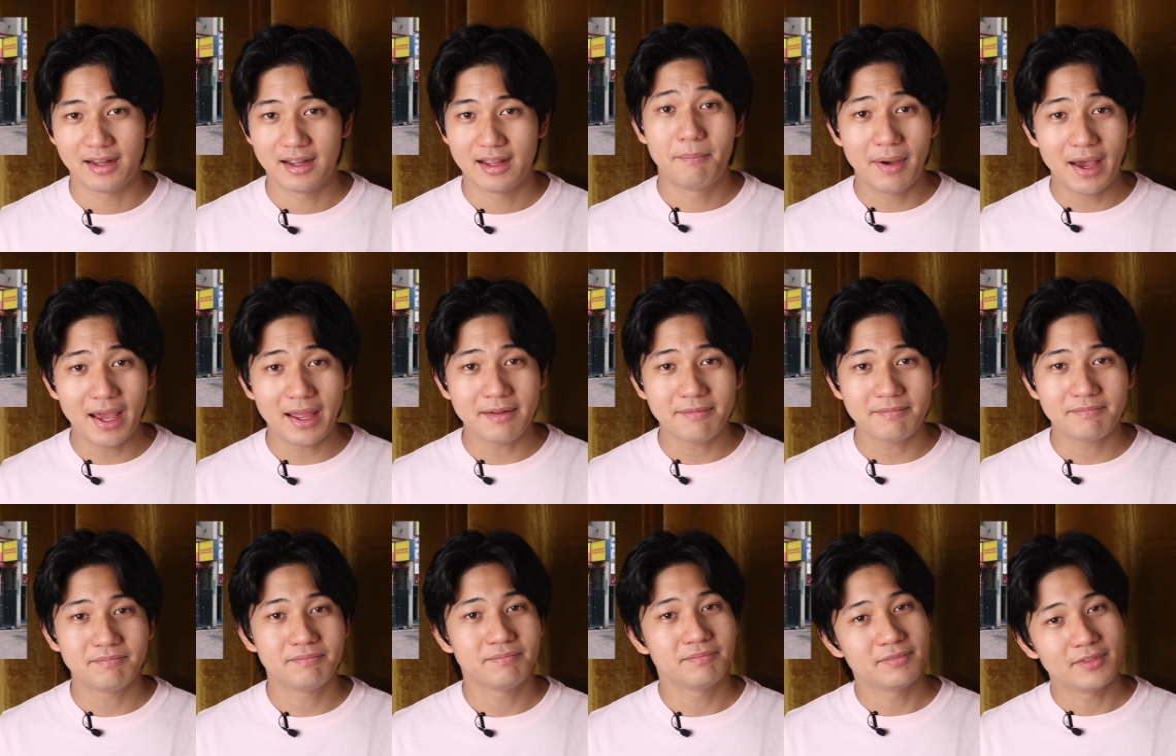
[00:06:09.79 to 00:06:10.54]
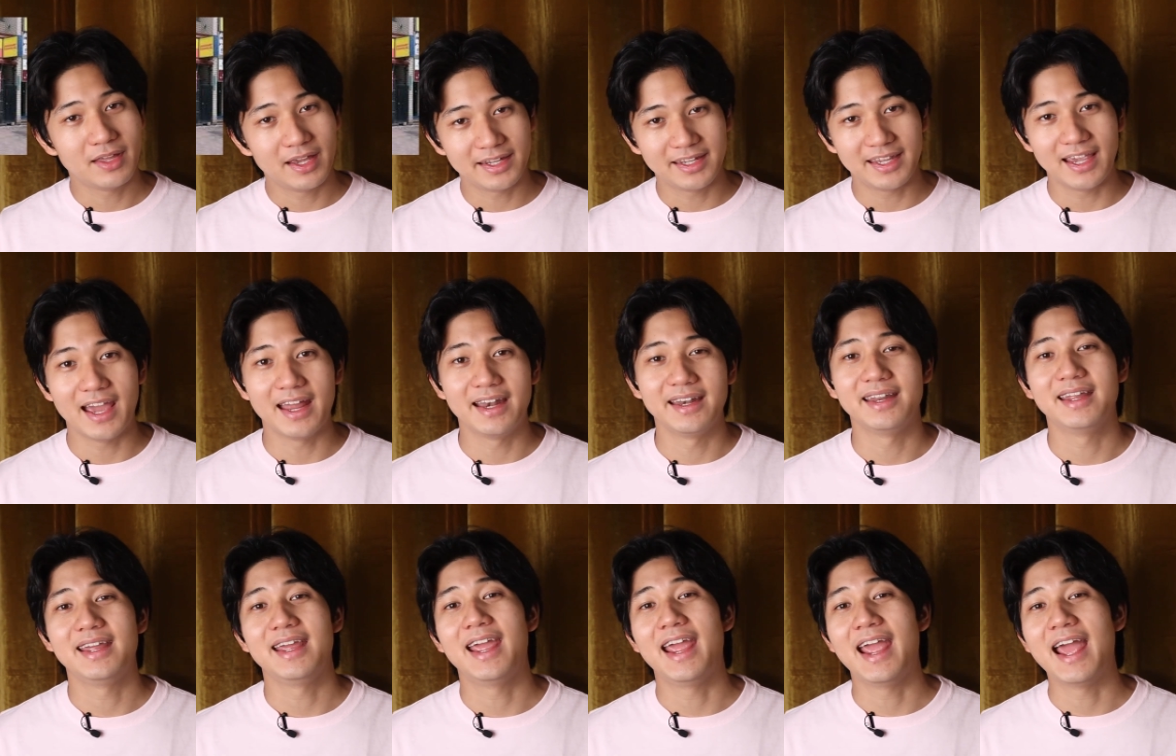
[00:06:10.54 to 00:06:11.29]
But Again,
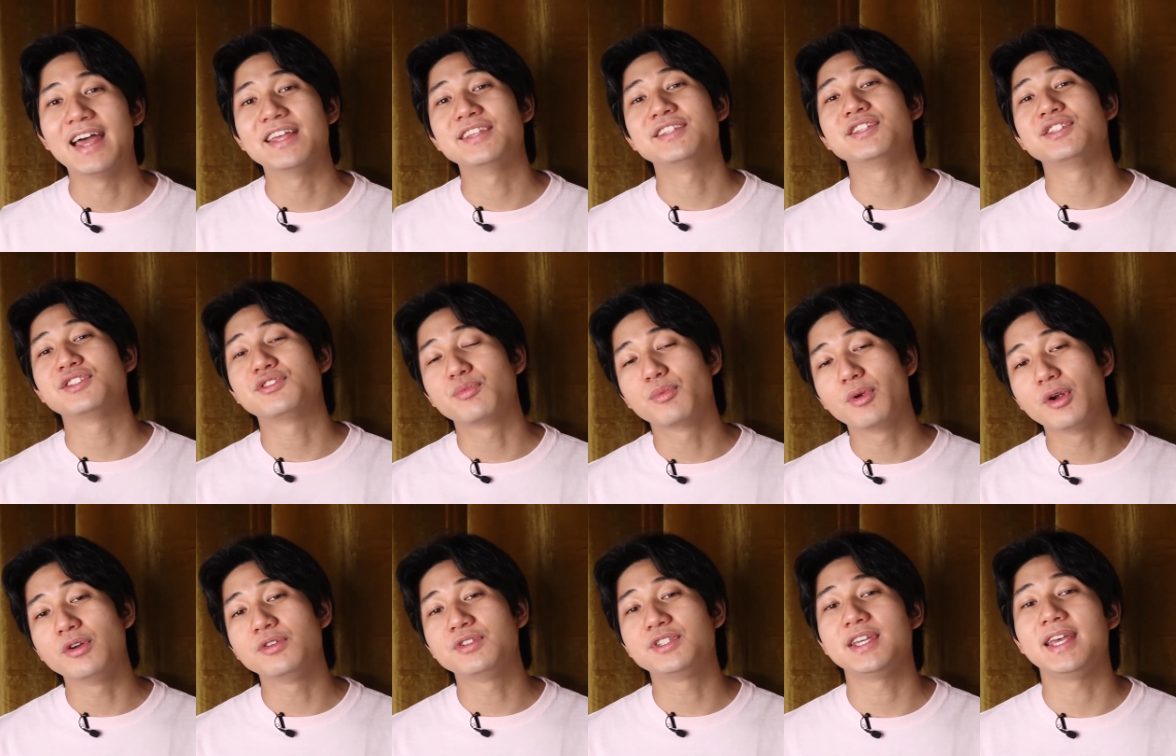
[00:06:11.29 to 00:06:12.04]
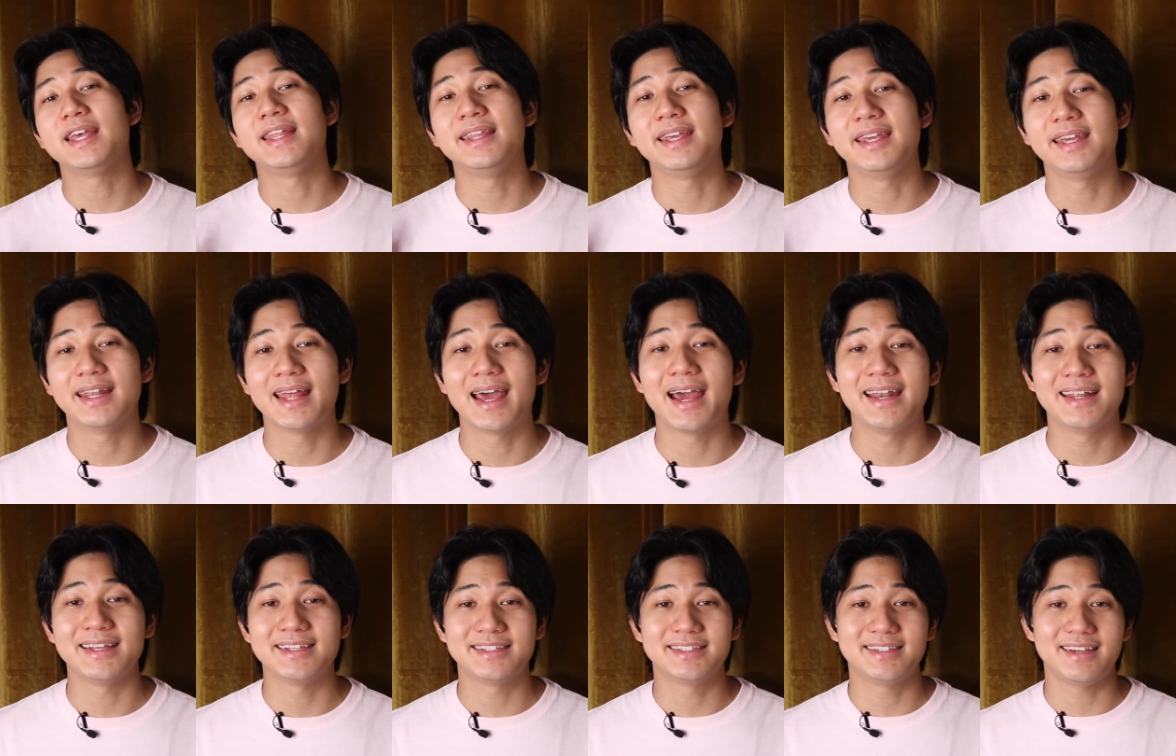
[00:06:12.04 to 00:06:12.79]
it has its roots in the
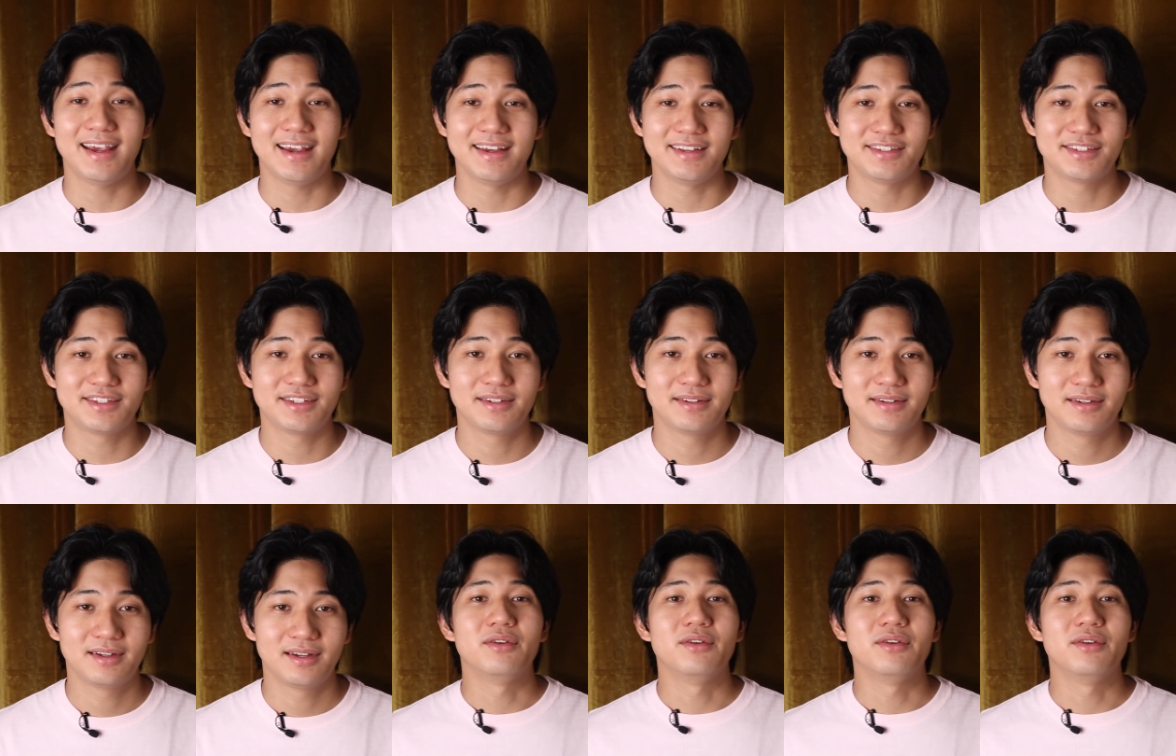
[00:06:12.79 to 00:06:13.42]
United States.